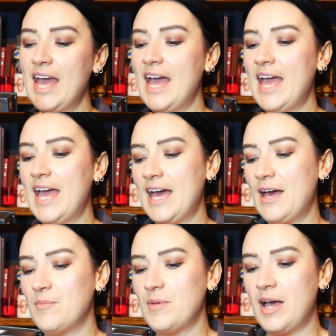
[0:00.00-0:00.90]

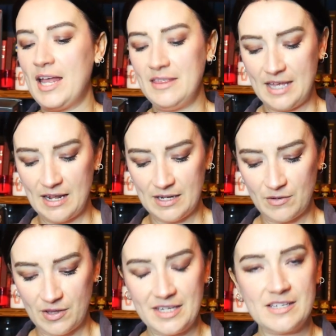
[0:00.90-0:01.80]
And
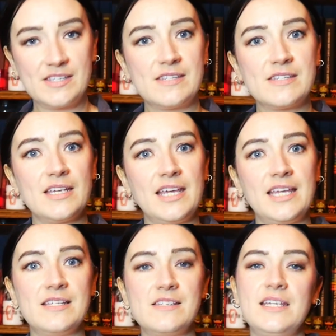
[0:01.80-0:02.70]
then this
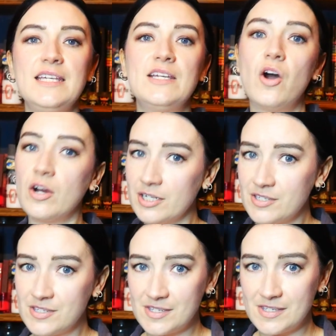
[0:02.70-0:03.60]
is the
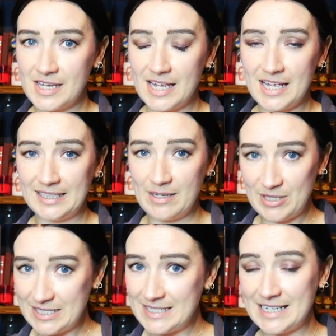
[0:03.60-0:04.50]
Artists
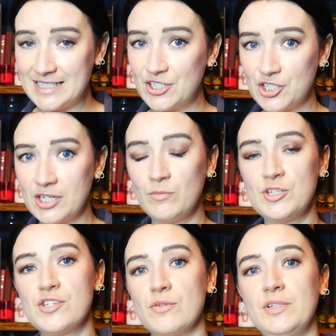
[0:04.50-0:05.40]
Limited Edition,
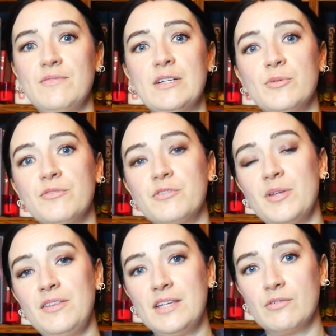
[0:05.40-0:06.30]
which is only available from
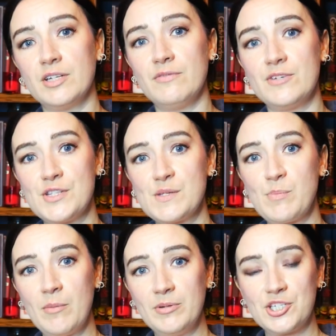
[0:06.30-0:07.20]
Ethereal Visions
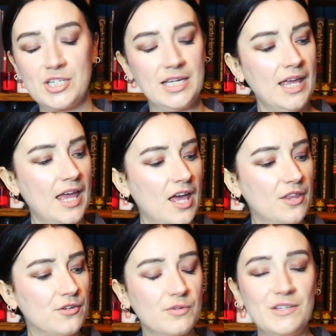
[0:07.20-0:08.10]
Publishing.
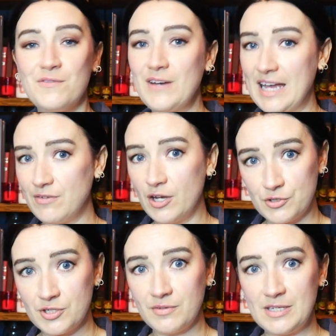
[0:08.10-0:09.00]
There's only
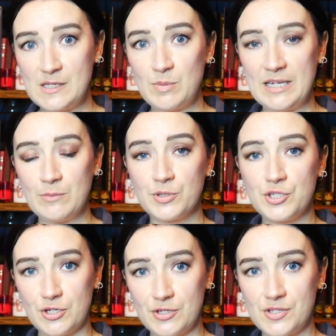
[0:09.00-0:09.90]
500 of these being
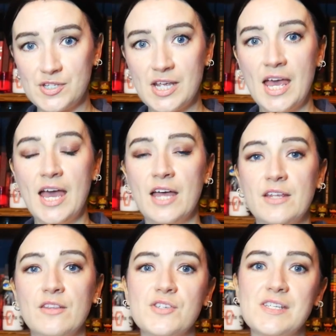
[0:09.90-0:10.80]
produced, and
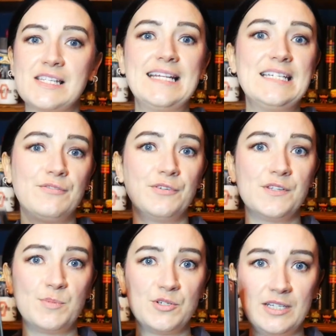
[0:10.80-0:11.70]
then there's a slight
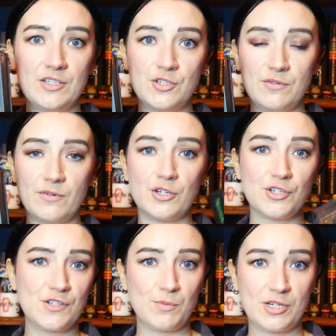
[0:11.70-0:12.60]
difference between the two
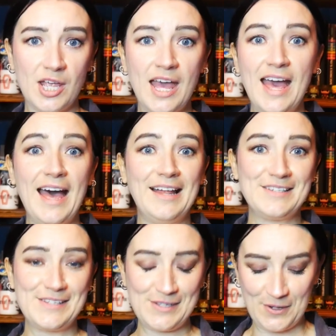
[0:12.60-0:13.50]
versions, which I'll
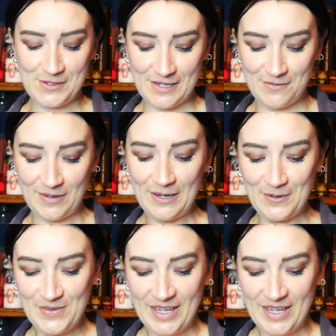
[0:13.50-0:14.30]
discuss in the video.